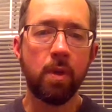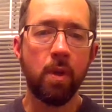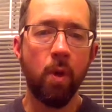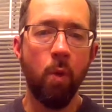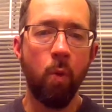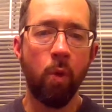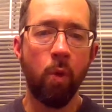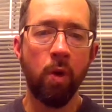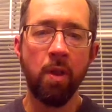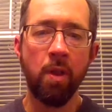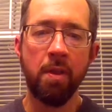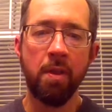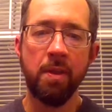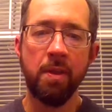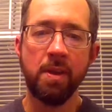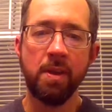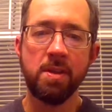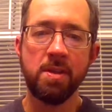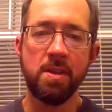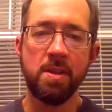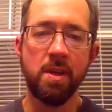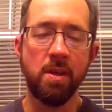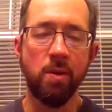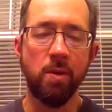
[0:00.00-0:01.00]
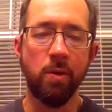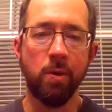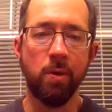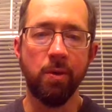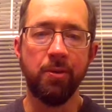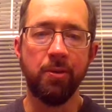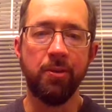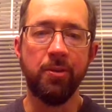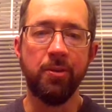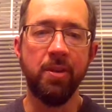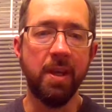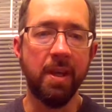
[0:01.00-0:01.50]
one of the things that you'll
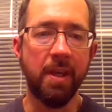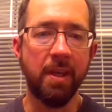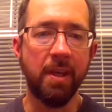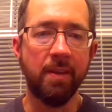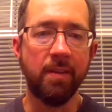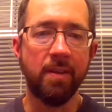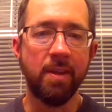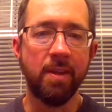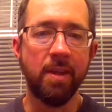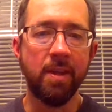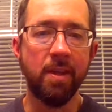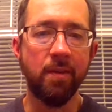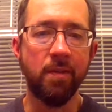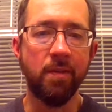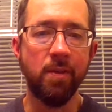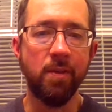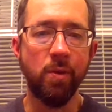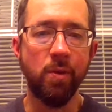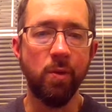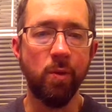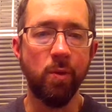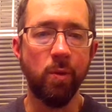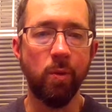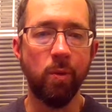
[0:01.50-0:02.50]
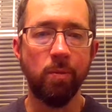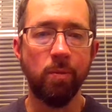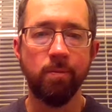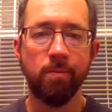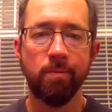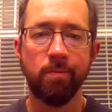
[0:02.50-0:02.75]
see if you